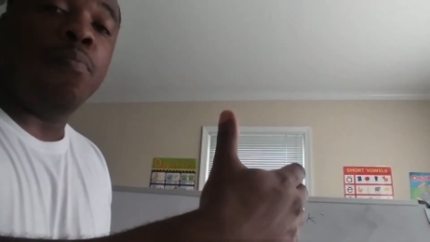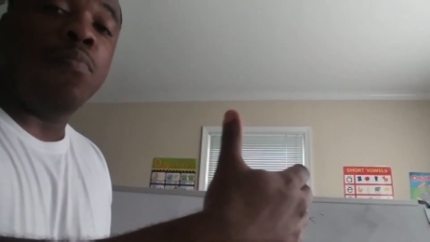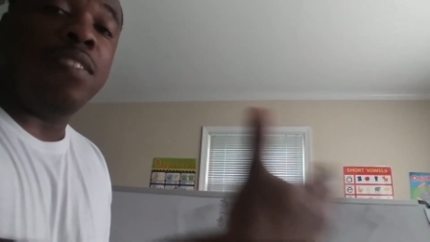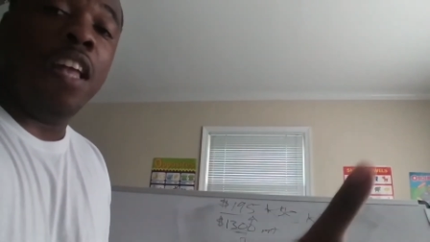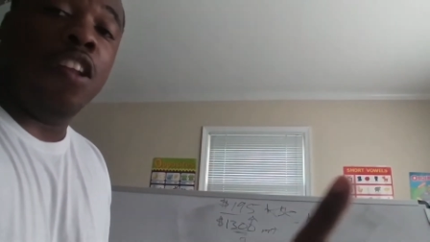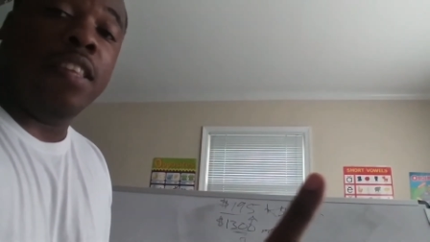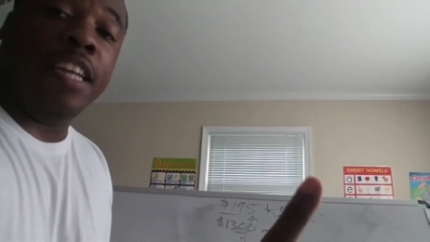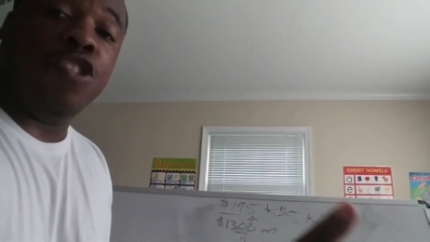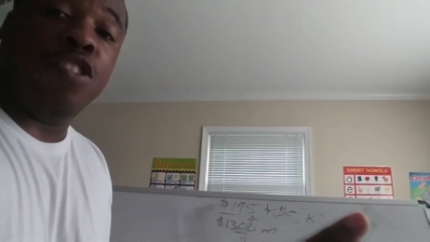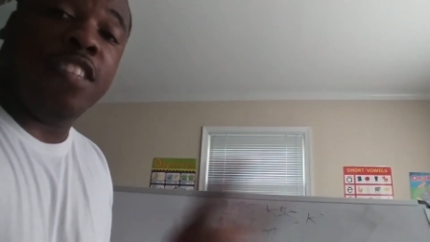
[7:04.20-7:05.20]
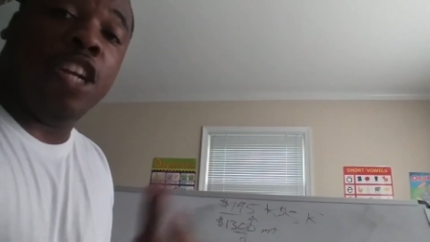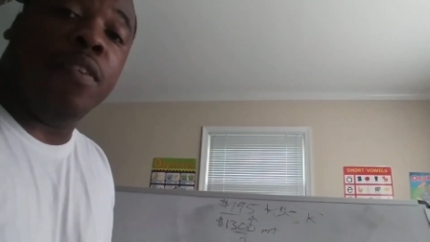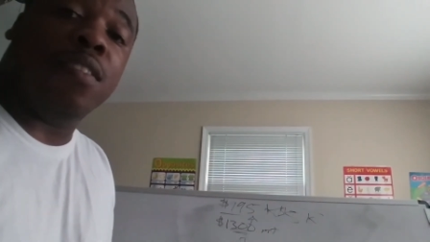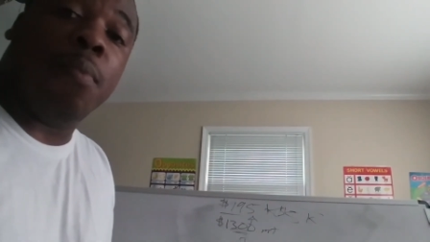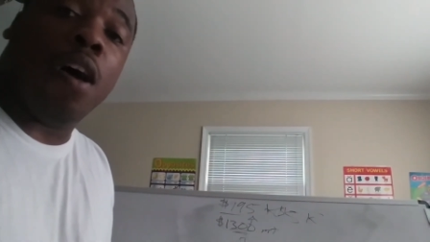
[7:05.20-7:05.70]
seller that you're
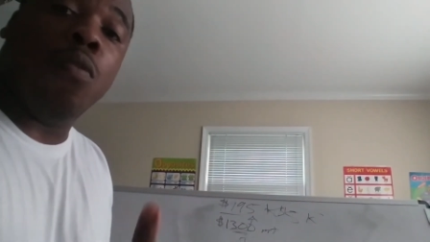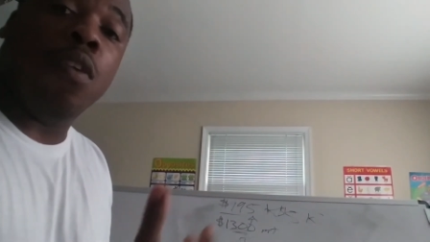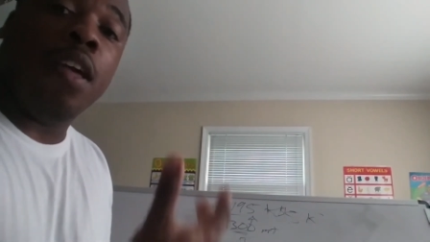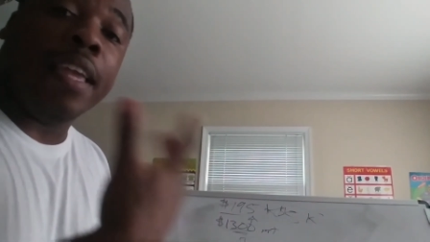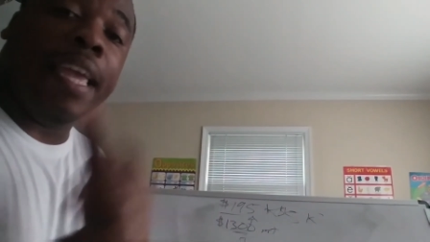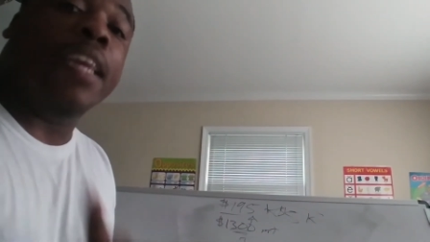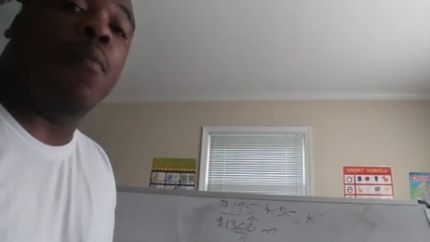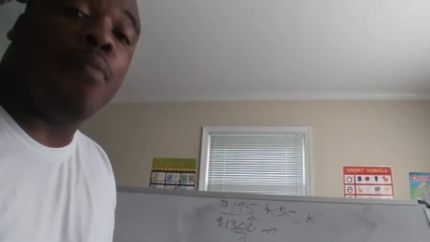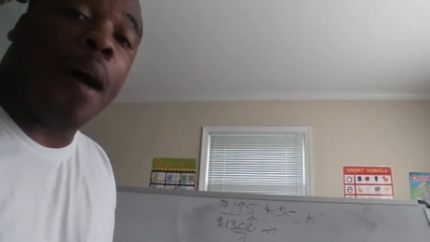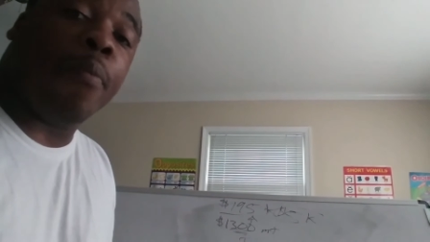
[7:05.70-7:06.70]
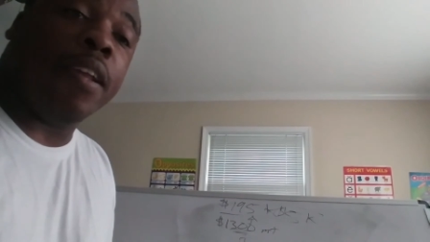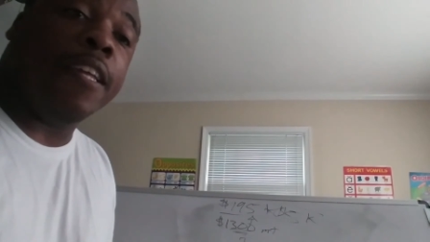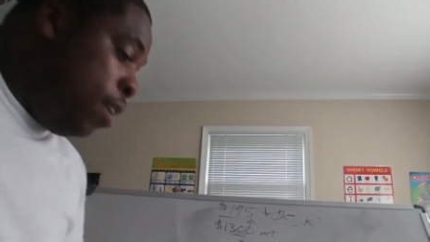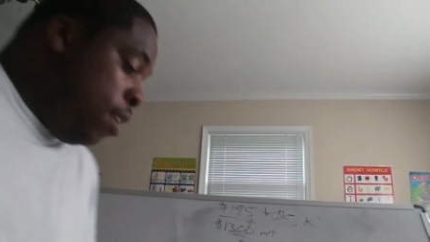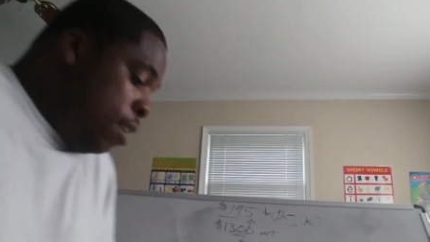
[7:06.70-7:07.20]
serious about getting the property.
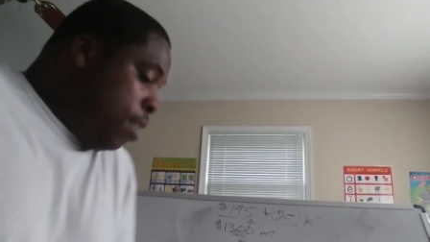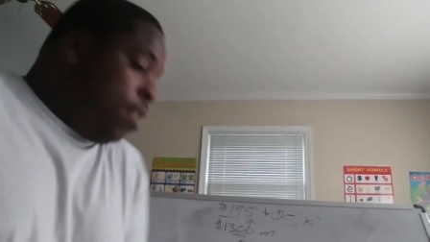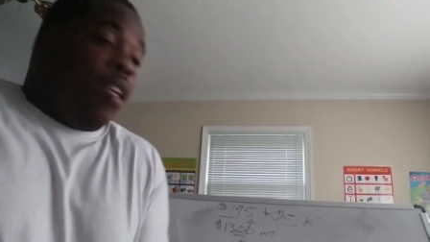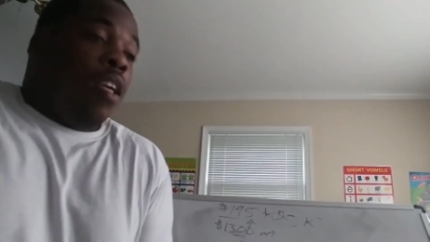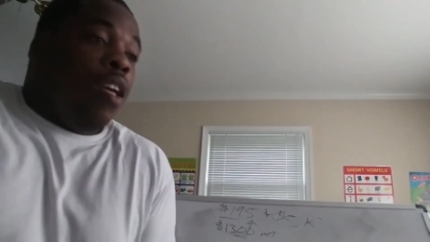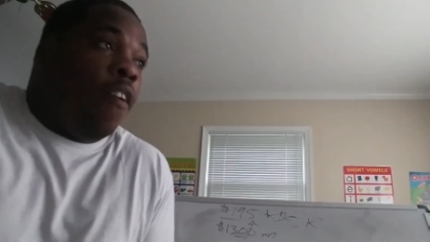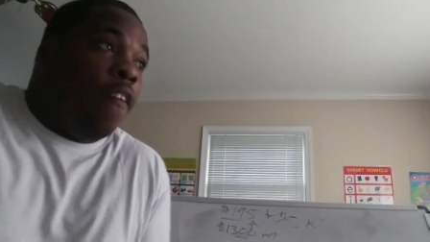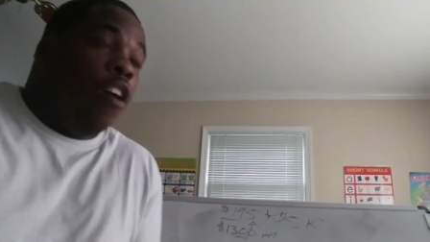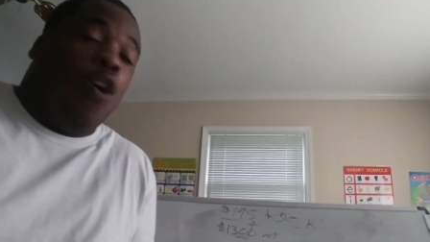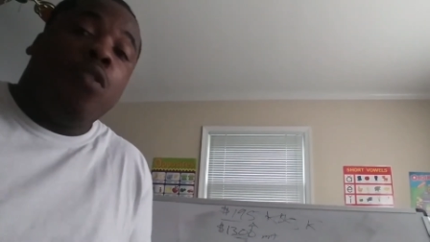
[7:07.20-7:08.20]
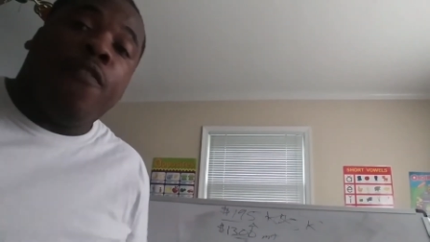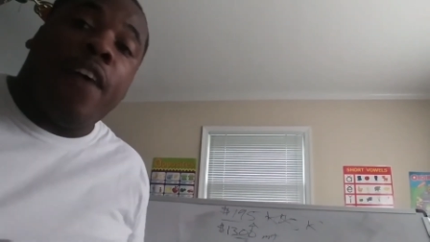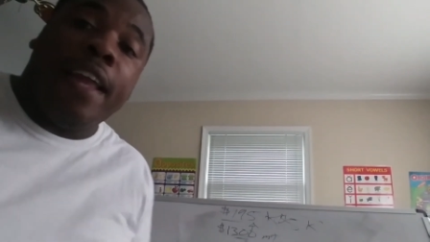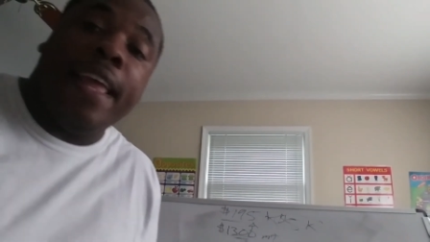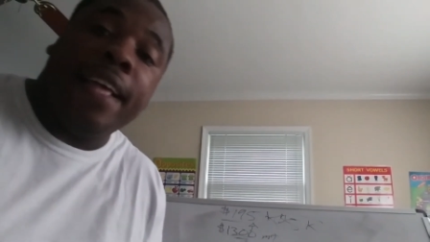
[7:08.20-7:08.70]
Owner
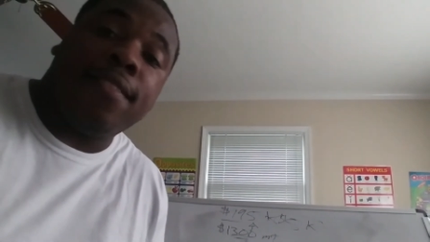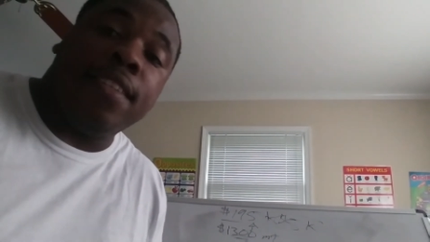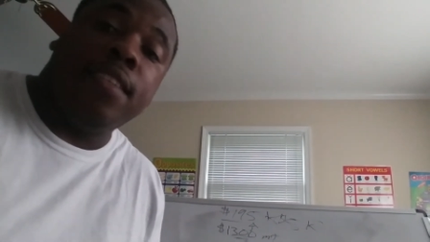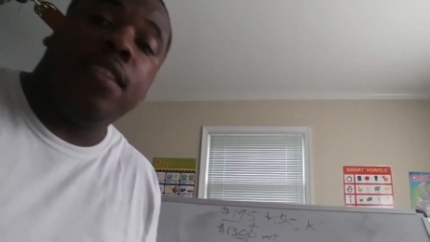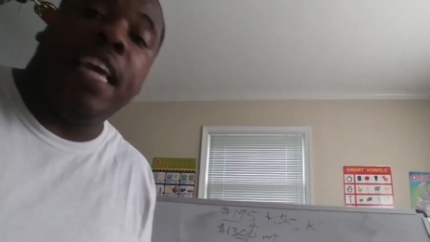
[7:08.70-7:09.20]
financing